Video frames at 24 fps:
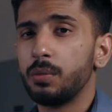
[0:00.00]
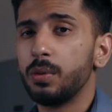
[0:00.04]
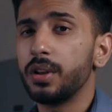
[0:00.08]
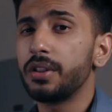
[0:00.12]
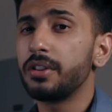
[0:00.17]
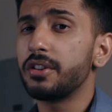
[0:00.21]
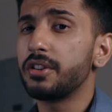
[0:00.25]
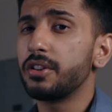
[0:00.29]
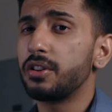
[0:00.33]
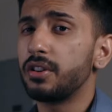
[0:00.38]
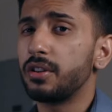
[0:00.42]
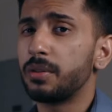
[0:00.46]

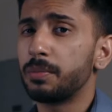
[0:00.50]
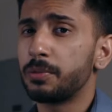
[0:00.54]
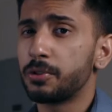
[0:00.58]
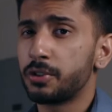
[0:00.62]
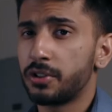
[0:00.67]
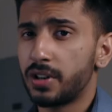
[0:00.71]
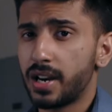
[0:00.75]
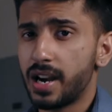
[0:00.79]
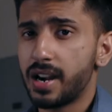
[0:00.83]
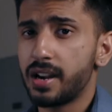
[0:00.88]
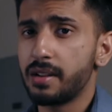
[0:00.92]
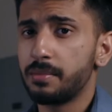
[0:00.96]
Whether you're
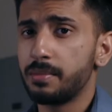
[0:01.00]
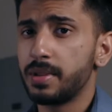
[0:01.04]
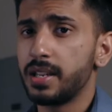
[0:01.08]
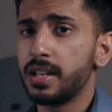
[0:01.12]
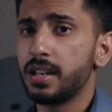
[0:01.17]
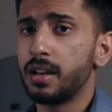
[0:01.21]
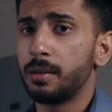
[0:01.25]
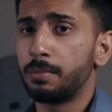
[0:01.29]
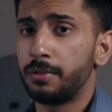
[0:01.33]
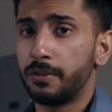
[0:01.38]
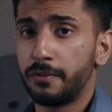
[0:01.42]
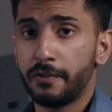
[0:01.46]
trying to
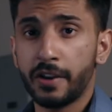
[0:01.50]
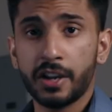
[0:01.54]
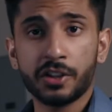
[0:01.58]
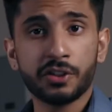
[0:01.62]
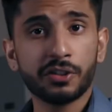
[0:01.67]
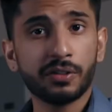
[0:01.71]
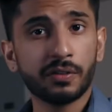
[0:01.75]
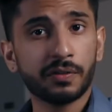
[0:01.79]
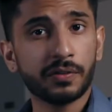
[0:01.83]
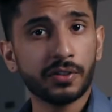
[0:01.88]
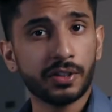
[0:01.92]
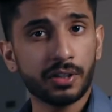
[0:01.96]
be a
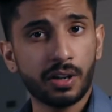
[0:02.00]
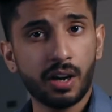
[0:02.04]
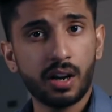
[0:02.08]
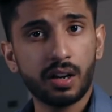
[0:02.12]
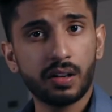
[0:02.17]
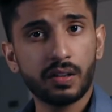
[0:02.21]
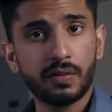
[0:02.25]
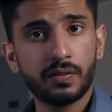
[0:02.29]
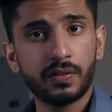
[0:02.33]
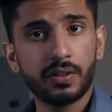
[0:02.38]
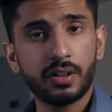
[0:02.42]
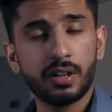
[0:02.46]
professional
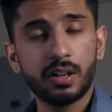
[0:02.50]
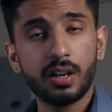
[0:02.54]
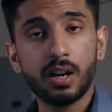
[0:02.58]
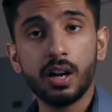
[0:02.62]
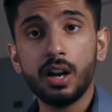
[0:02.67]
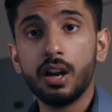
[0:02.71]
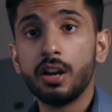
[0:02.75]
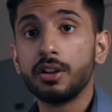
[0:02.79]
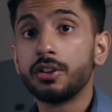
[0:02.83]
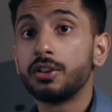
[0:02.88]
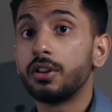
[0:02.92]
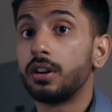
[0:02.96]
photographer,
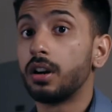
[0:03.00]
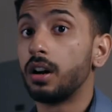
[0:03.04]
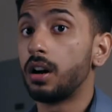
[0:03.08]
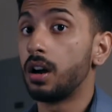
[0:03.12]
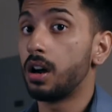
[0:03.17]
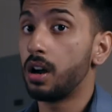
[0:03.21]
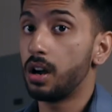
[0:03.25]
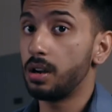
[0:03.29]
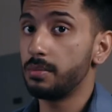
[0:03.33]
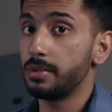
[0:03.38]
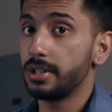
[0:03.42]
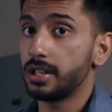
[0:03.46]
you're a
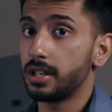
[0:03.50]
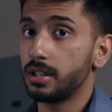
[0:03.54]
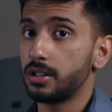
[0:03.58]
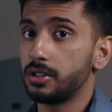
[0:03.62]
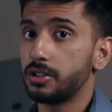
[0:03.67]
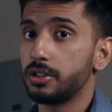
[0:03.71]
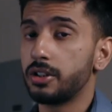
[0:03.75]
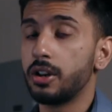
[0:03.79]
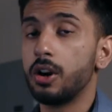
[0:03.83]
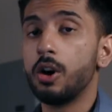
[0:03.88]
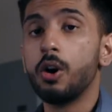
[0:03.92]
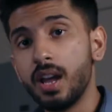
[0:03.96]

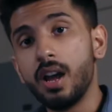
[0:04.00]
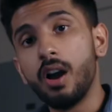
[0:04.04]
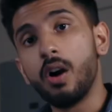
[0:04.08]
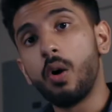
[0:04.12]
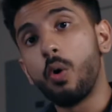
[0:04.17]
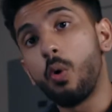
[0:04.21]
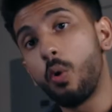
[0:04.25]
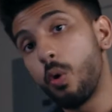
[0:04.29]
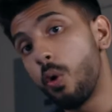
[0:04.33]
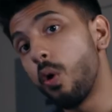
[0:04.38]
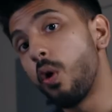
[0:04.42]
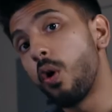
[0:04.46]
hobbyist,
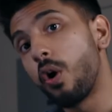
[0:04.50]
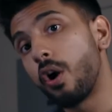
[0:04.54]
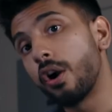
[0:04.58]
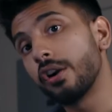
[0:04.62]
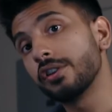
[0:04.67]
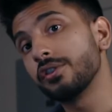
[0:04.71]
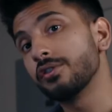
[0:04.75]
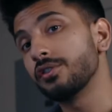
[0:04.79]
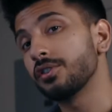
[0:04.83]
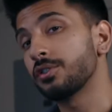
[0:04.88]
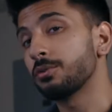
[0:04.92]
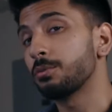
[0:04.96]
or
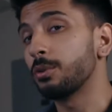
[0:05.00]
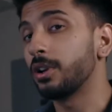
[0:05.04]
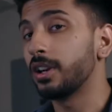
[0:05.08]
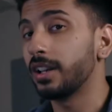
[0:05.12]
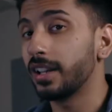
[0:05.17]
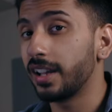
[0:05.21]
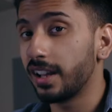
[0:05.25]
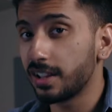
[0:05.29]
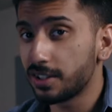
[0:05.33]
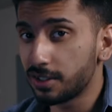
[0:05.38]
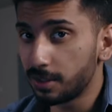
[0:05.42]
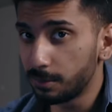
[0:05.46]
you just want to
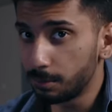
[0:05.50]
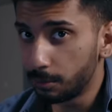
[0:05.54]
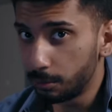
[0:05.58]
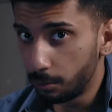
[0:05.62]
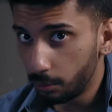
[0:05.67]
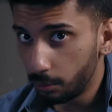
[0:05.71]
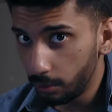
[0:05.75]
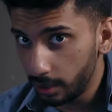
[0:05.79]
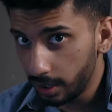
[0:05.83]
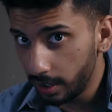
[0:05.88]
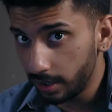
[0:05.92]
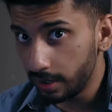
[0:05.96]
get
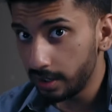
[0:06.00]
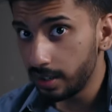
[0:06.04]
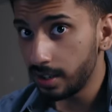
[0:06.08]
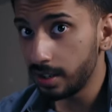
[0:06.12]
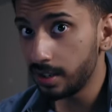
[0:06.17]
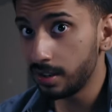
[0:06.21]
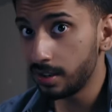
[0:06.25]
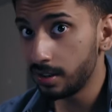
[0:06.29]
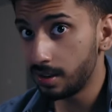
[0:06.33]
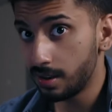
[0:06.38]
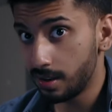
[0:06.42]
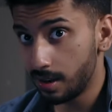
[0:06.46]
some
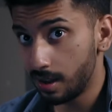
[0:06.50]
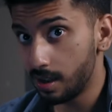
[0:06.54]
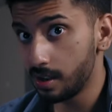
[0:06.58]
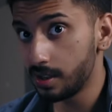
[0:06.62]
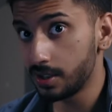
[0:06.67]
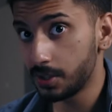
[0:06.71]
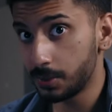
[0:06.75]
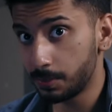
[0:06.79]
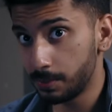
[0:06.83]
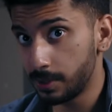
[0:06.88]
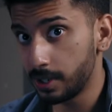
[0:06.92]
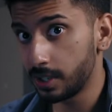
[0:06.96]
really
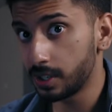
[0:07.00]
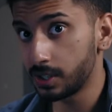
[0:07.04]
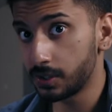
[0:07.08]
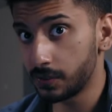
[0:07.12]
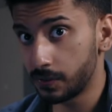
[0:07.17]
nice pics